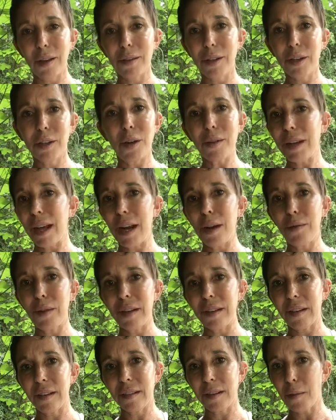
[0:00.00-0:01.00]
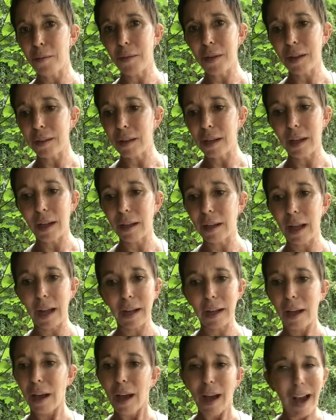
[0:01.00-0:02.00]
cocaine wasn't something that
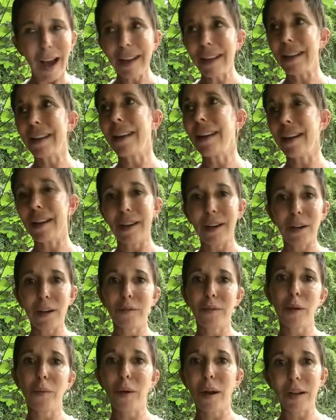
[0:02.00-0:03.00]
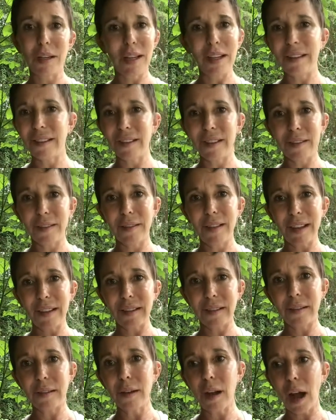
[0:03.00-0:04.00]
I could get it here if I wanted. It's just,
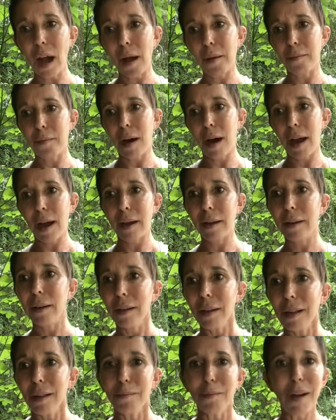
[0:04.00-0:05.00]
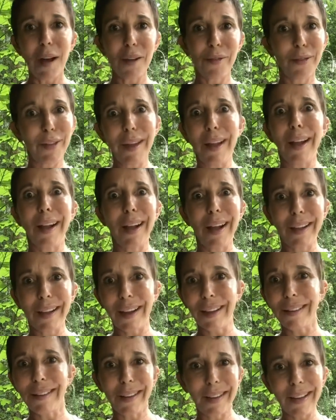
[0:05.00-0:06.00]
that's not my thing. I
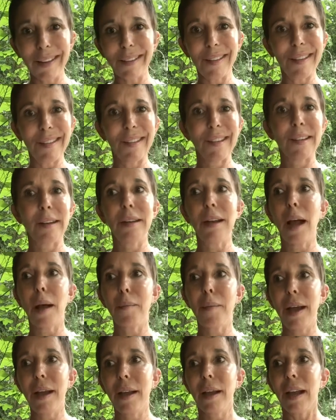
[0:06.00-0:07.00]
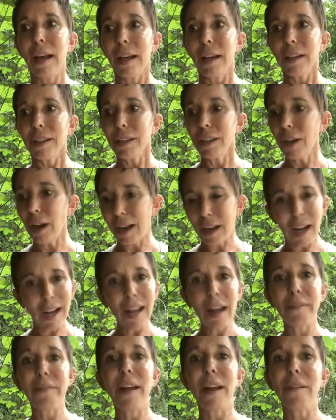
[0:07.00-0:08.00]
guess that's not my, I got
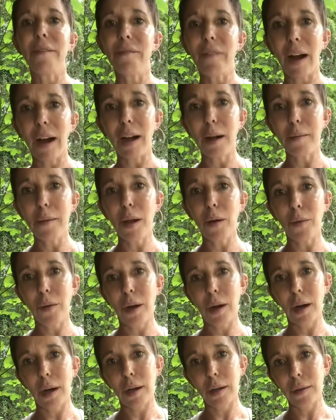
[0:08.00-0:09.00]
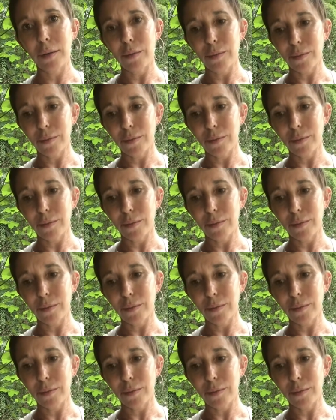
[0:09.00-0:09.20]
out of that environment where,